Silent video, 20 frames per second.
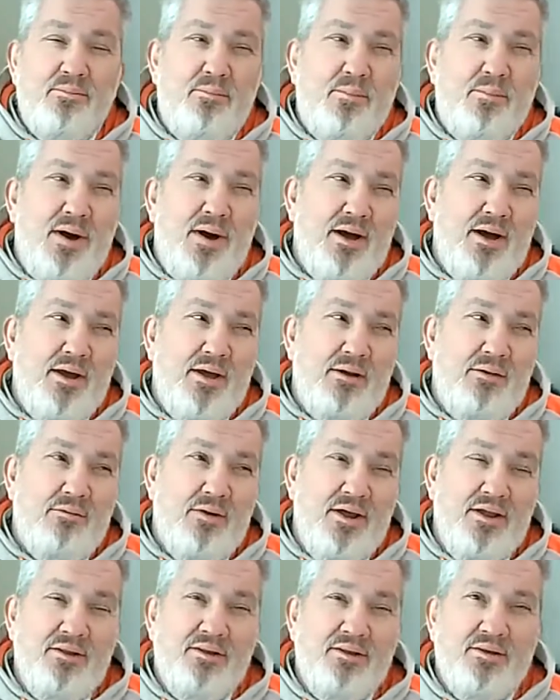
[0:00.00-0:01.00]
by
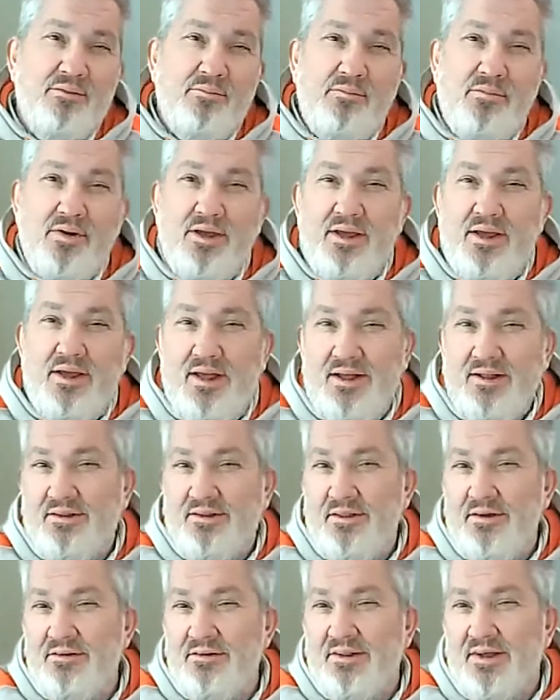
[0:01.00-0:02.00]
ransomware as
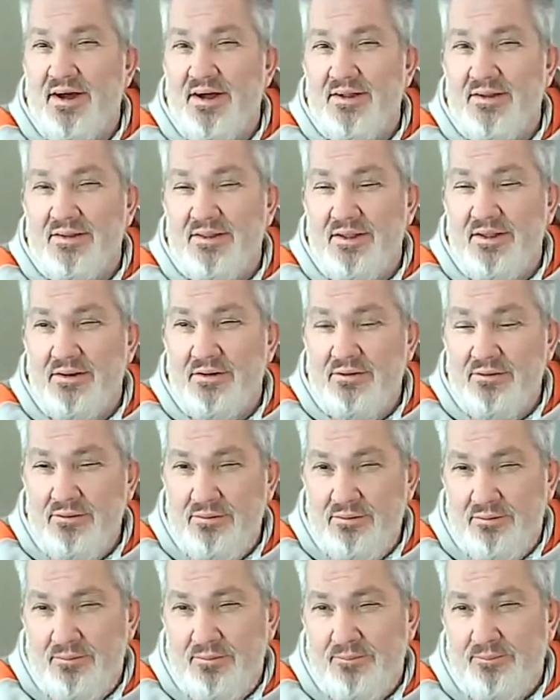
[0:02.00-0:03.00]
those guys that
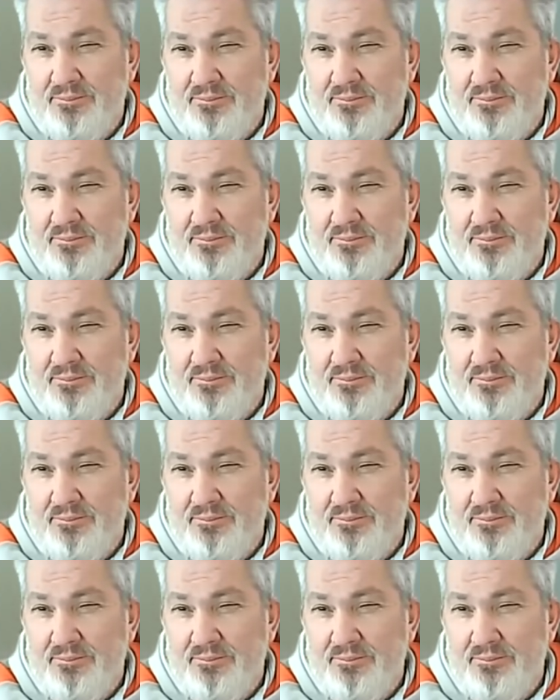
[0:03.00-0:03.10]
do.